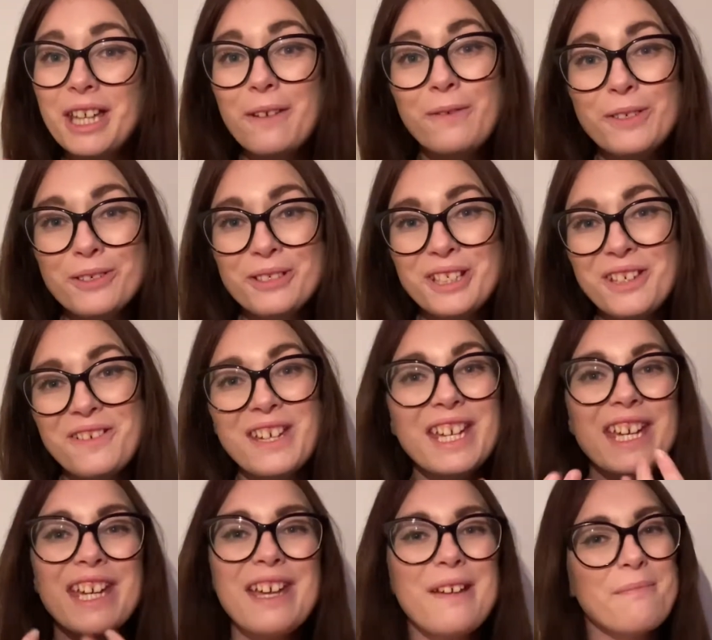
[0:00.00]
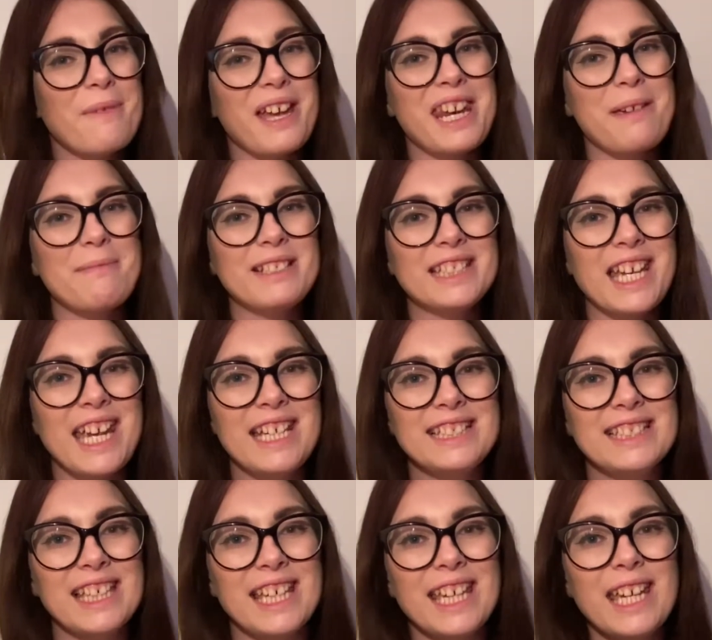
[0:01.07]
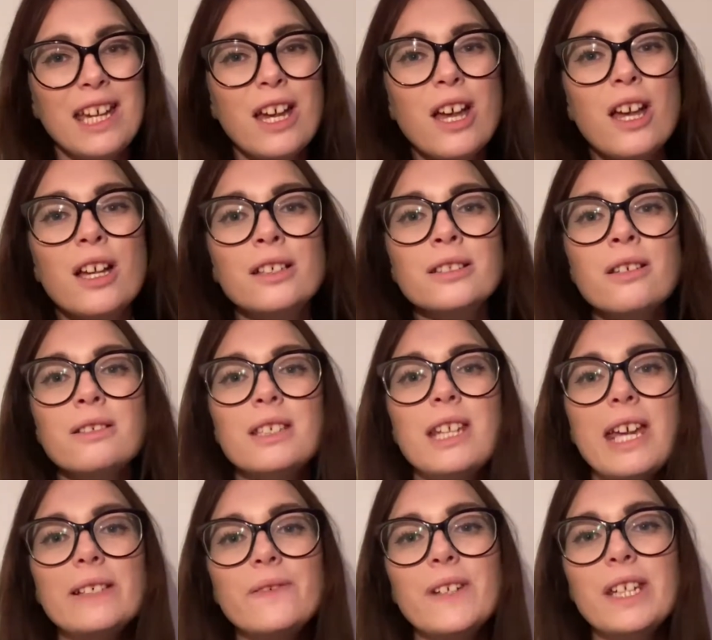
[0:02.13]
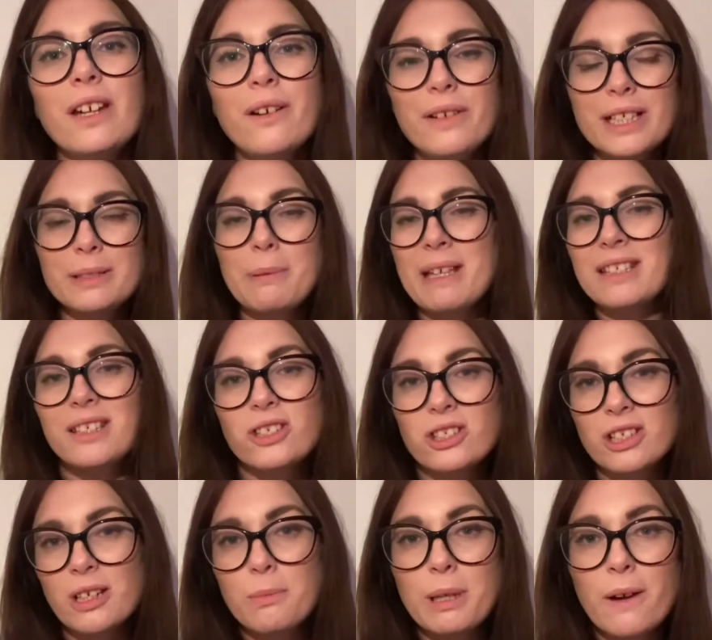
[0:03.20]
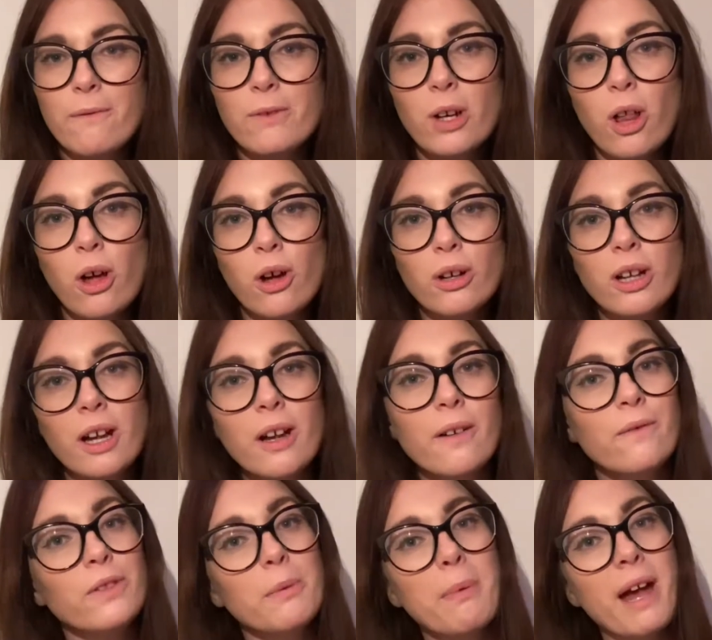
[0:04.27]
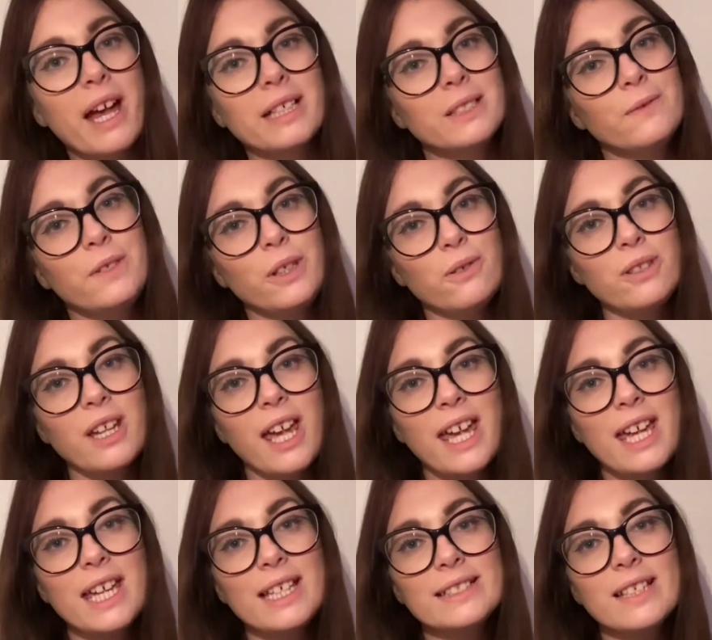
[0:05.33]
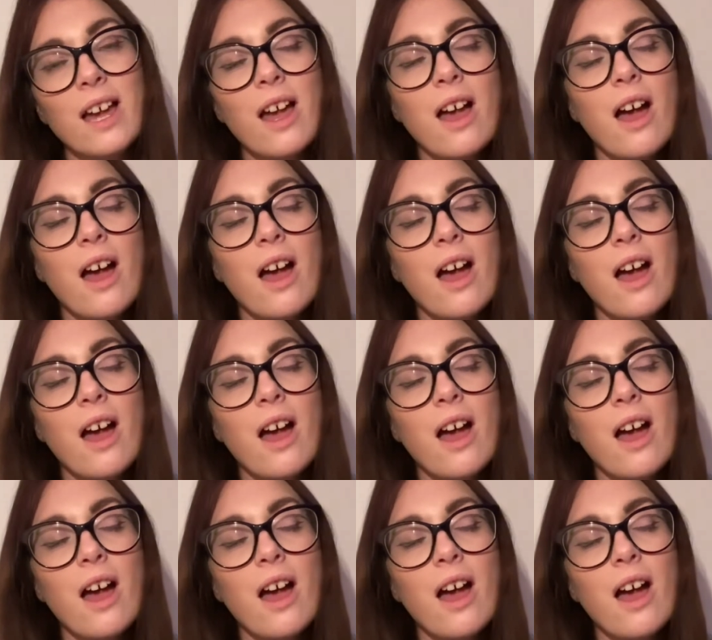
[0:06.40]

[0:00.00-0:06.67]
If you're new here, my name is Katie. So today's video is basically just going to be a vlog of the past few days.